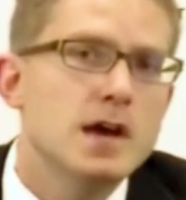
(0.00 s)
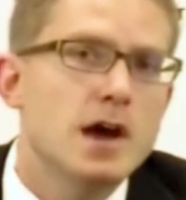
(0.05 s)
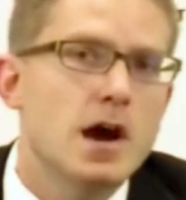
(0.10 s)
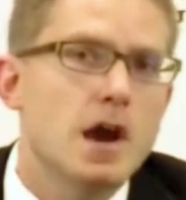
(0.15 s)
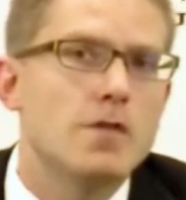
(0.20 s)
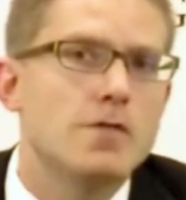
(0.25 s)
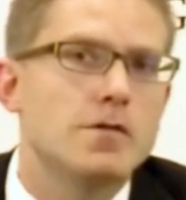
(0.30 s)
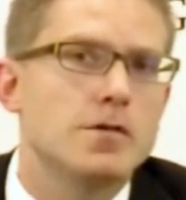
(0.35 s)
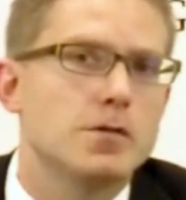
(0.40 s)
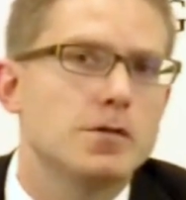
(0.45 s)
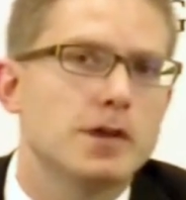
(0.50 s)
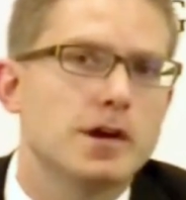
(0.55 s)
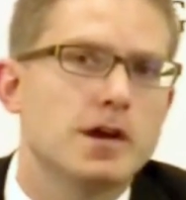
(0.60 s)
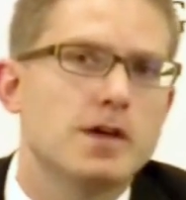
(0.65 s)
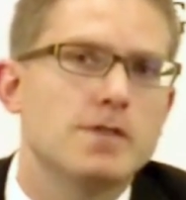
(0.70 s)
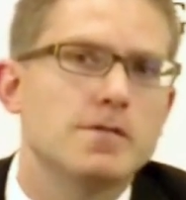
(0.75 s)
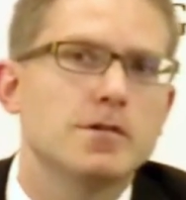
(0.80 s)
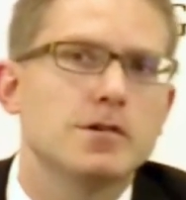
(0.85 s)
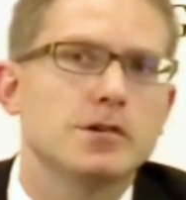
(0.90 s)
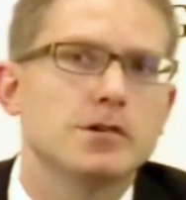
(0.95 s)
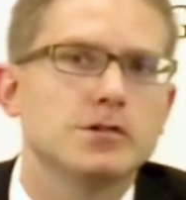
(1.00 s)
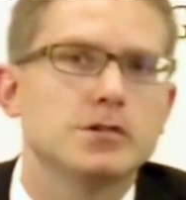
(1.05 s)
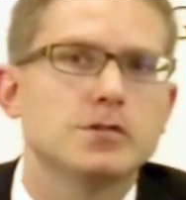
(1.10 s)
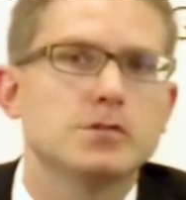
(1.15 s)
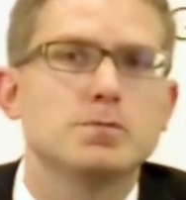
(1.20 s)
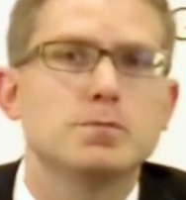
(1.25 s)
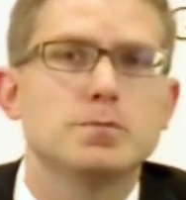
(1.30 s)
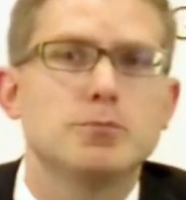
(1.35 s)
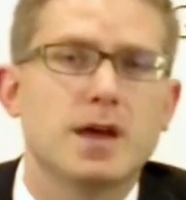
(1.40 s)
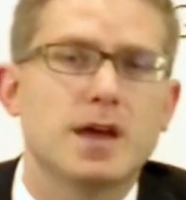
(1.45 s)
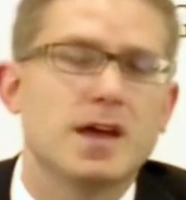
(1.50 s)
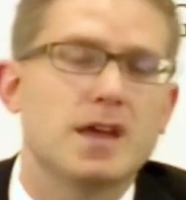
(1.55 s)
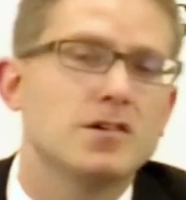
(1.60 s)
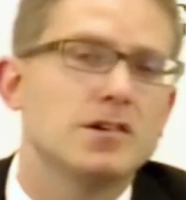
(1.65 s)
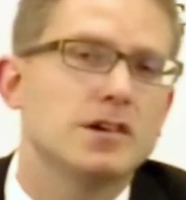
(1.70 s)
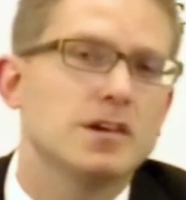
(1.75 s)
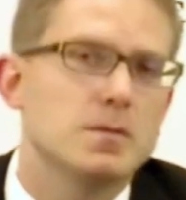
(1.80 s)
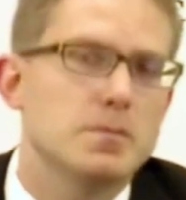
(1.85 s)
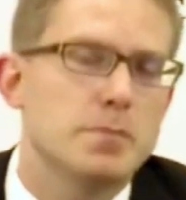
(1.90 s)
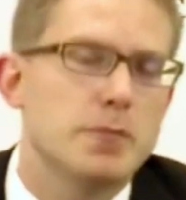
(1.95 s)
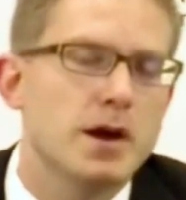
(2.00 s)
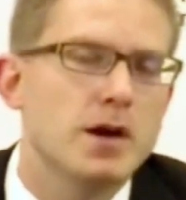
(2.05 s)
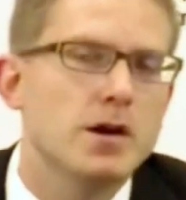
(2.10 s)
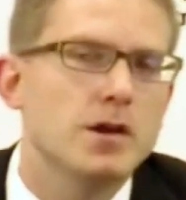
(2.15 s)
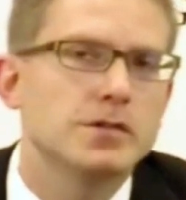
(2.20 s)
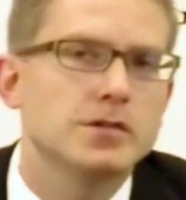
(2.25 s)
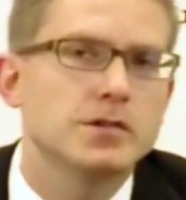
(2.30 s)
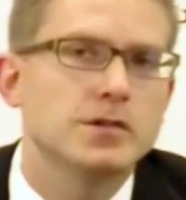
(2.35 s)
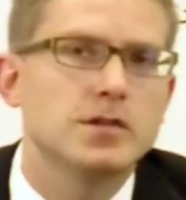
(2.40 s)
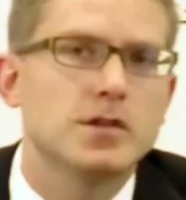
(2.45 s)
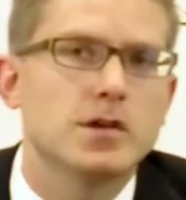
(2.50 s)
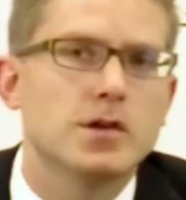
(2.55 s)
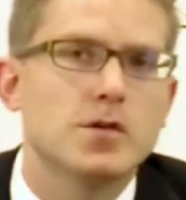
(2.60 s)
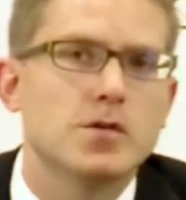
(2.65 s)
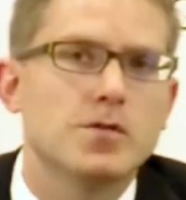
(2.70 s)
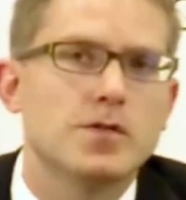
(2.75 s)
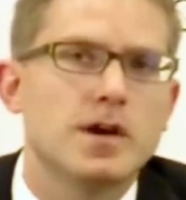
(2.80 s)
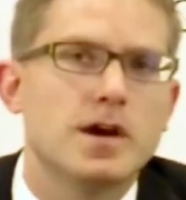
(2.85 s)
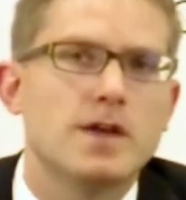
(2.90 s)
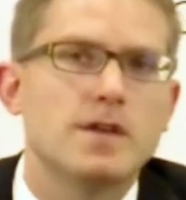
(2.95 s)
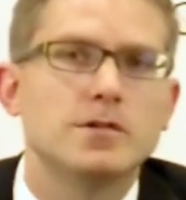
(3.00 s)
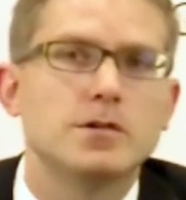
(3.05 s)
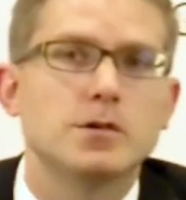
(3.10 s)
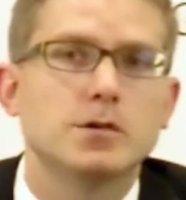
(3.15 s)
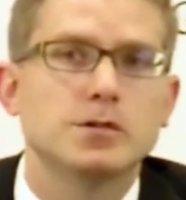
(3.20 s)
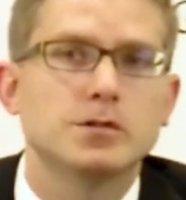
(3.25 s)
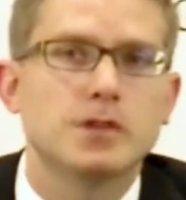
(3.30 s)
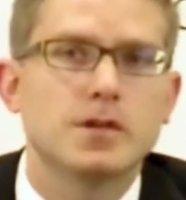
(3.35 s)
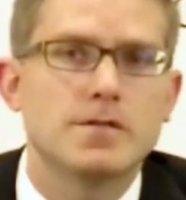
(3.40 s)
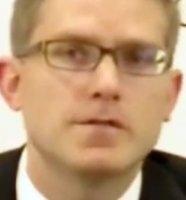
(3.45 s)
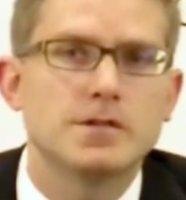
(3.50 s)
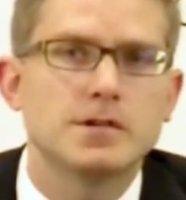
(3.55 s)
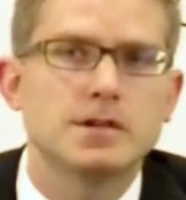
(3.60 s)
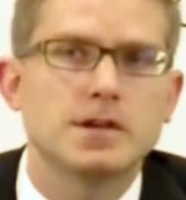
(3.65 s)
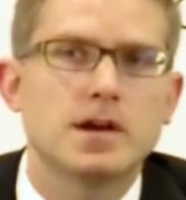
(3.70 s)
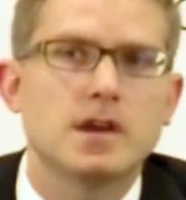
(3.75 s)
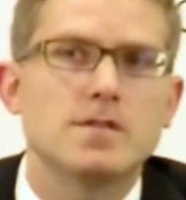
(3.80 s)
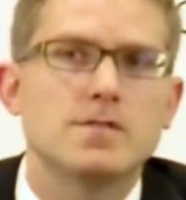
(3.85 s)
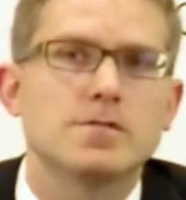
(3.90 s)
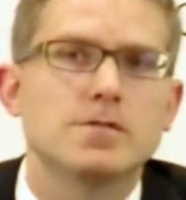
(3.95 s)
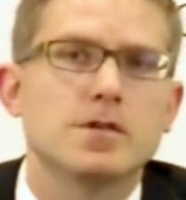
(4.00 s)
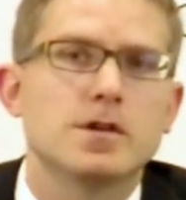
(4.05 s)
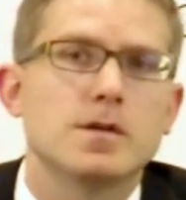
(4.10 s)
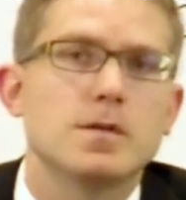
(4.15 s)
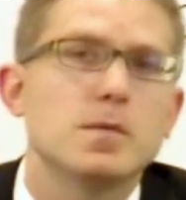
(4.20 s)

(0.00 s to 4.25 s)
However, the recovery should pale in comparison to the 05 to 07 timeframe.